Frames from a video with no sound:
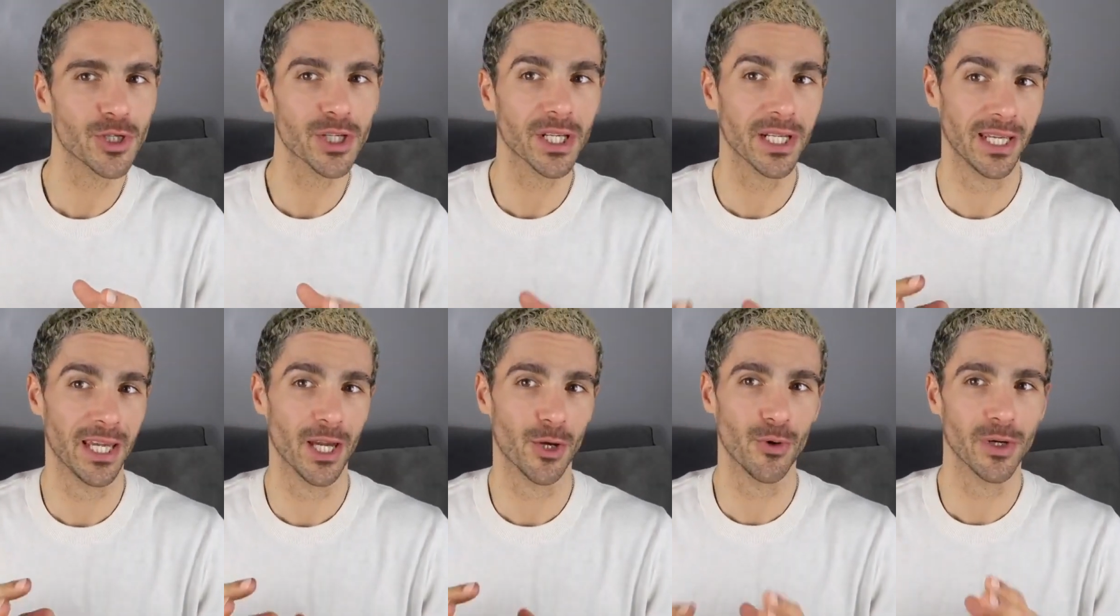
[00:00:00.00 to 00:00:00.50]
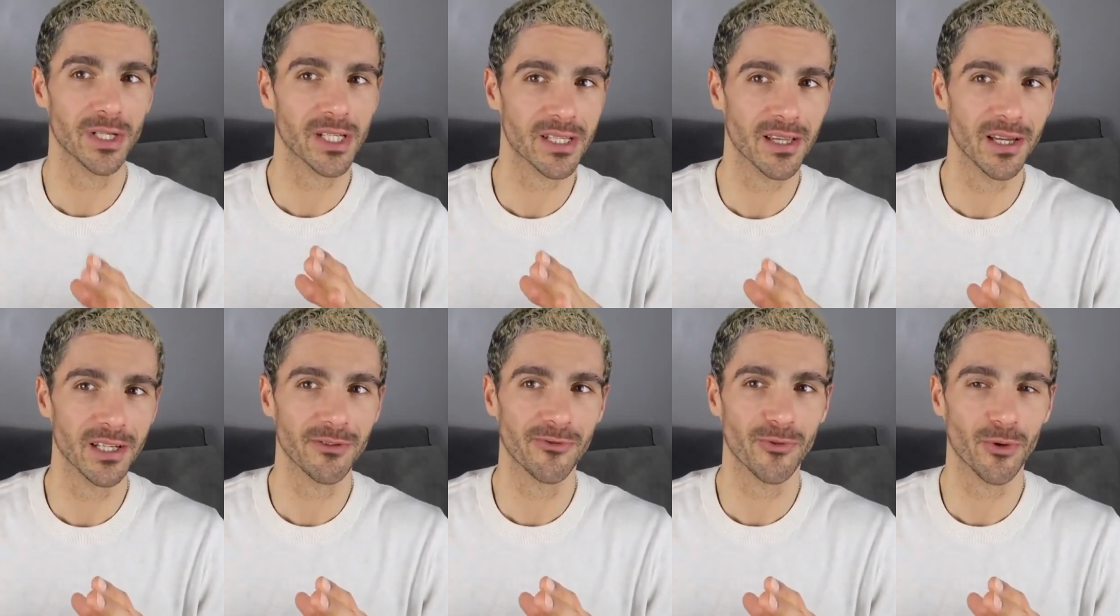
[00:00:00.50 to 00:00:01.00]
just gonna get
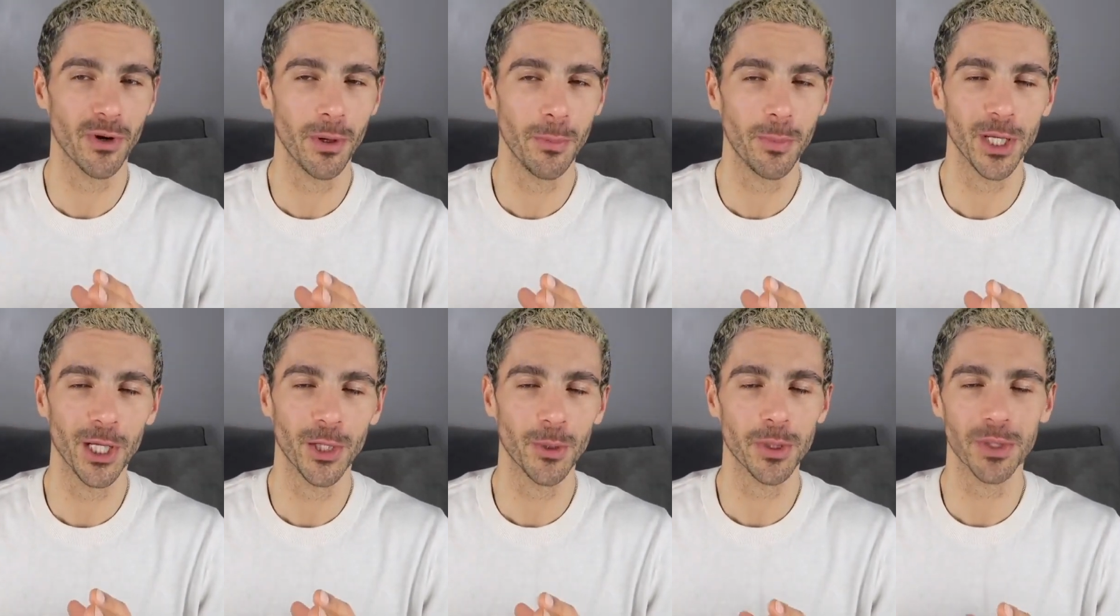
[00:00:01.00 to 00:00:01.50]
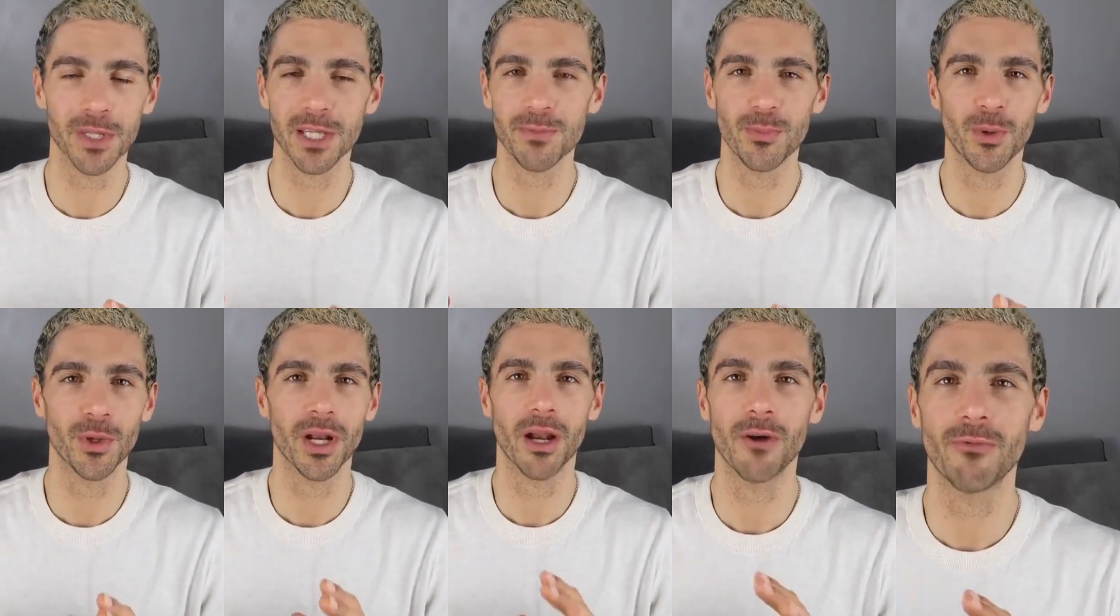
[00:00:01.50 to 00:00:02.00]
criticized for it, but you know, at this
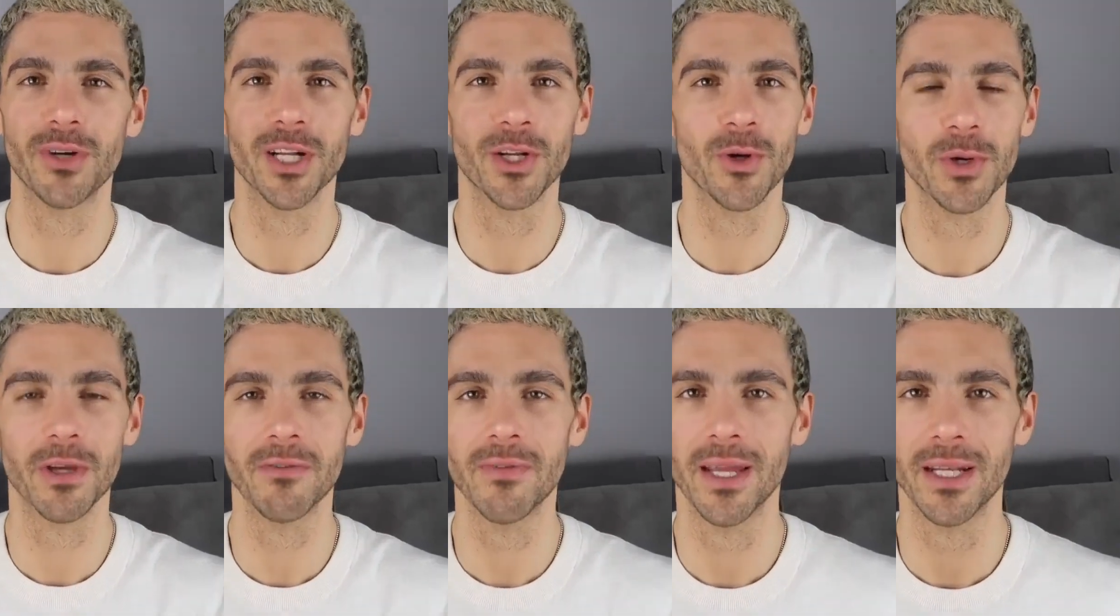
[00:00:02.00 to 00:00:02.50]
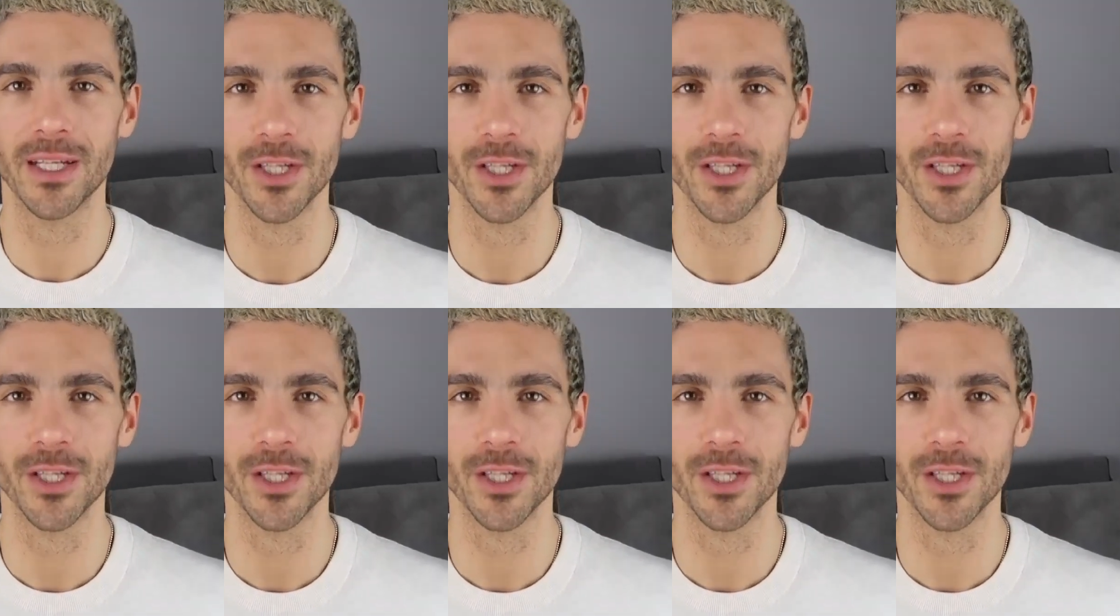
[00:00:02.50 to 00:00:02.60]
point I really don't give